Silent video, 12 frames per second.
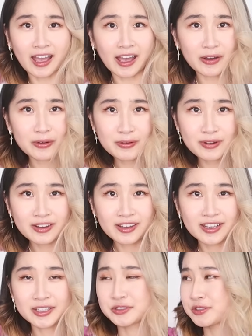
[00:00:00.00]
how?
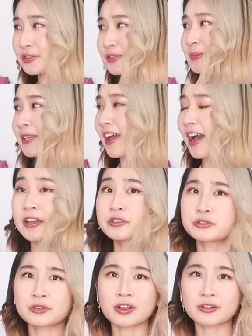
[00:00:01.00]
Excuse me, I
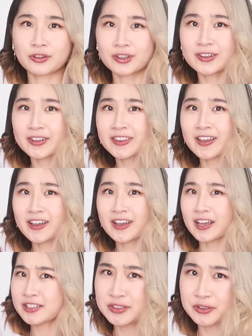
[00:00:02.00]
do not look like
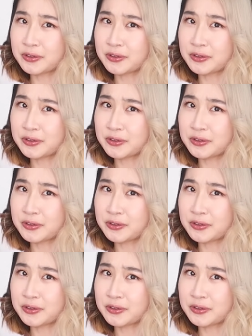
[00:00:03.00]
that as a